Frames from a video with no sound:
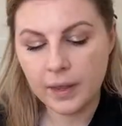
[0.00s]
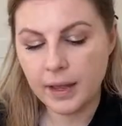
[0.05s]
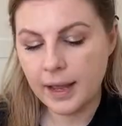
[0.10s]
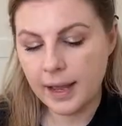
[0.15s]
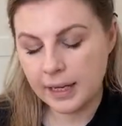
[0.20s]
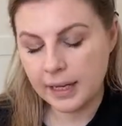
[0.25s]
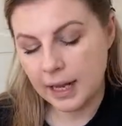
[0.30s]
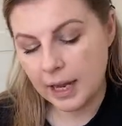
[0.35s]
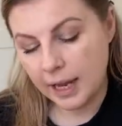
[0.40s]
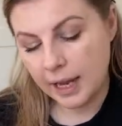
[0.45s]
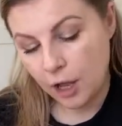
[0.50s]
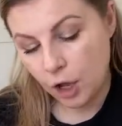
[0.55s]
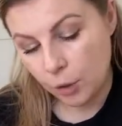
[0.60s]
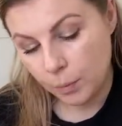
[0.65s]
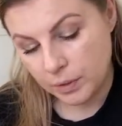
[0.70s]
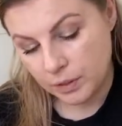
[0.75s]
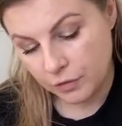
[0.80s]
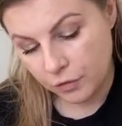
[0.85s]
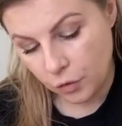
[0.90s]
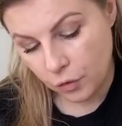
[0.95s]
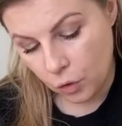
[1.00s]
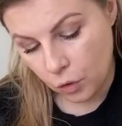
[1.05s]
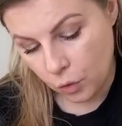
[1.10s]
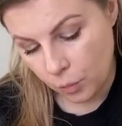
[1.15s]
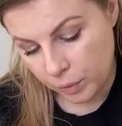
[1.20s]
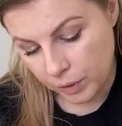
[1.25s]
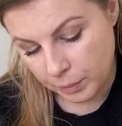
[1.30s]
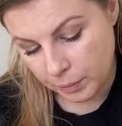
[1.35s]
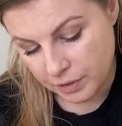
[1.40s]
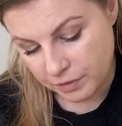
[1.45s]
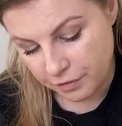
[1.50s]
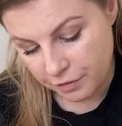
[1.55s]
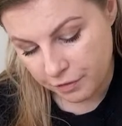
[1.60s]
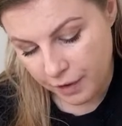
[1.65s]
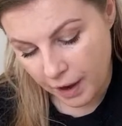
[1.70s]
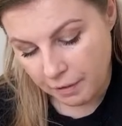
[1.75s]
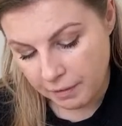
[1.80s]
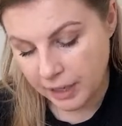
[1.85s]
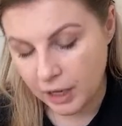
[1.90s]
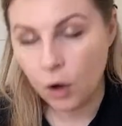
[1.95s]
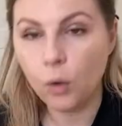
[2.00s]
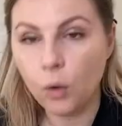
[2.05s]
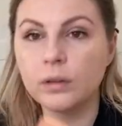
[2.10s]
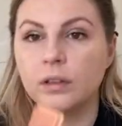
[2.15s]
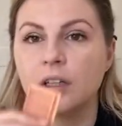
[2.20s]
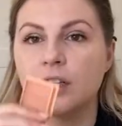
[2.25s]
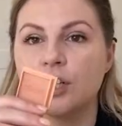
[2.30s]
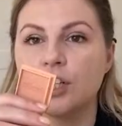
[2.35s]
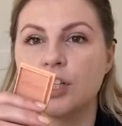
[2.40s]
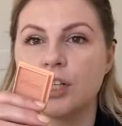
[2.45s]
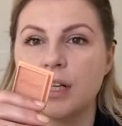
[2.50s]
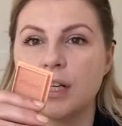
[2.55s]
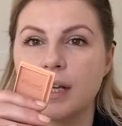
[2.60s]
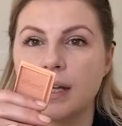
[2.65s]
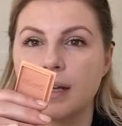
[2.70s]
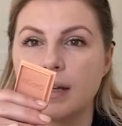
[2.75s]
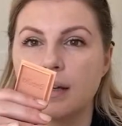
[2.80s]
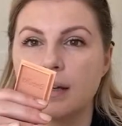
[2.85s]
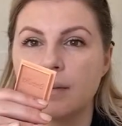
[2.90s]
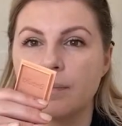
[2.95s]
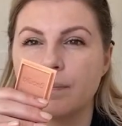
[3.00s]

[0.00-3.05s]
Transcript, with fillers: I had high hopes for, but it was very golden and sheeny.